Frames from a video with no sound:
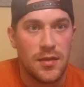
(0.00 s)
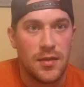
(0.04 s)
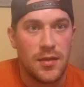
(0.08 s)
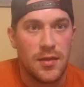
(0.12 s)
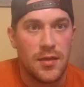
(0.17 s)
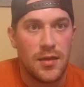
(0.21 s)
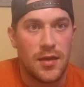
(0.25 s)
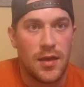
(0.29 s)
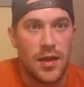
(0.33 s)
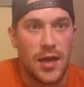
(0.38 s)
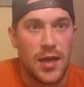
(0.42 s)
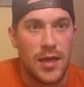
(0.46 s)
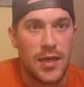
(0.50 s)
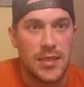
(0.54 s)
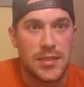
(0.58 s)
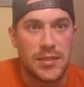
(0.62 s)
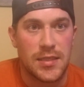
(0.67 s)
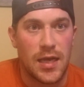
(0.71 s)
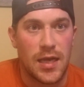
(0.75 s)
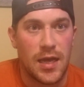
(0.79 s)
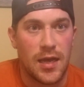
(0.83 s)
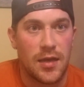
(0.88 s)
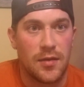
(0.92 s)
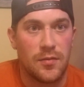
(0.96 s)
It's
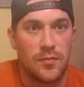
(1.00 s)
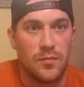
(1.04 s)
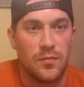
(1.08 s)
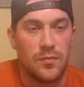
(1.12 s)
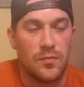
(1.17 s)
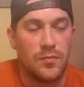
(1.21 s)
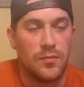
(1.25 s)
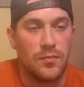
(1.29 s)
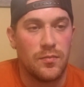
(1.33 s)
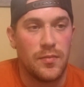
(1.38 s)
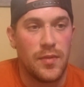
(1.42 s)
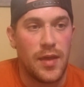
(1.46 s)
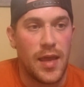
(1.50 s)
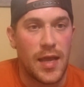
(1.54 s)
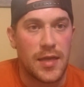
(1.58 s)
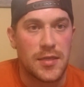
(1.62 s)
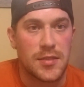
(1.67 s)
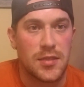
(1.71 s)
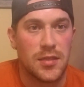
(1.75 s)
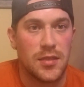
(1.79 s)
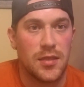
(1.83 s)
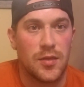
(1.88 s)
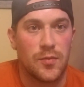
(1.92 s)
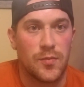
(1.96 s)
got
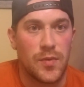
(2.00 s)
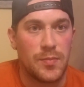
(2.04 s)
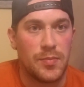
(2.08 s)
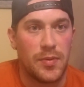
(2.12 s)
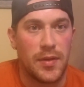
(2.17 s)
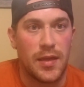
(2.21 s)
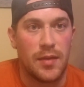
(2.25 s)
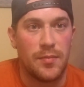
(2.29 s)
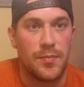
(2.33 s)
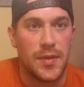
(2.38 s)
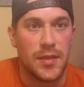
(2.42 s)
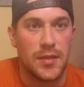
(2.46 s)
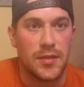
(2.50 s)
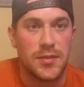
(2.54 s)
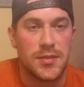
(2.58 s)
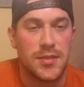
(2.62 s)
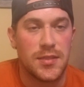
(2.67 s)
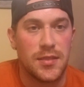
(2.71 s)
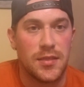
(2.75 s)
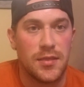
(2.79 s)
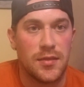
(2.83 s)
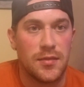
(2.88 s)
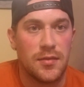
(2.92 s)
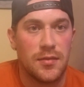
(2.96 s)
excellent
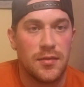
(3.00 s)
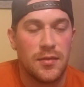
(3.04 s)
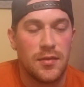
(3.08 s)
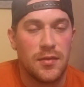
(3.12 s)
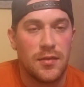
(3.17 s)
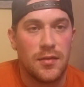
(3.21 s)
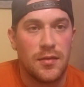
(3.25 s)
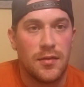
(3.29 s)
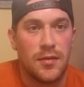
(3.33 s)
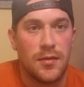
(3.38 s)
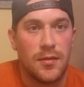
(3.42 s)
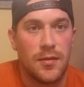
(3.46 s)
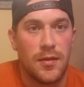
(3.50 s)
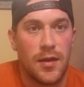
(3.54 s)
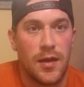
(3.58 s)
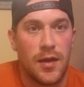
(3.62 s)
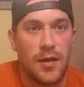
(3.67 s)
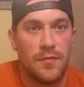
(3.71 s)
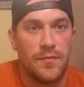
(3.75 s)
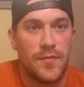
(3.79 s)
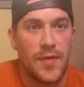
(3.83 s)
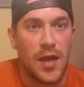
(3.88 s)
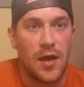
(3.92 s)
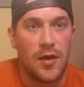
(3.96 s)
replayability,
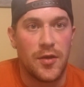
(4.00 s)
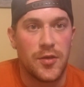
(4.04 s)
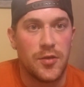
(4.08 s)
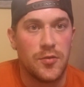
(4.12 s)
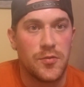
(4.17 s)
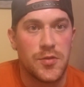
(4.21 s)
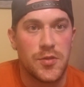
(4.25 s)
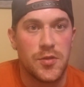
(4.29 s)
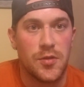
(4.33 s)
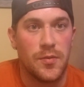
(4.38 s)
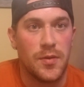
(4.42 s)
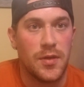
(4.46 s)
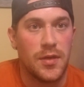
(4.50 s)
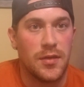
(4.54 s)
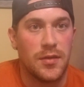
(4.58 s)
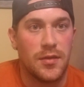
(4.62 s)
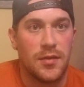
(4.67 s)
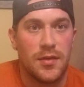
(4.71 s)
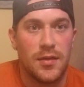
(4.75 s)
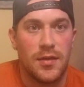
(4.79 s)
value to it.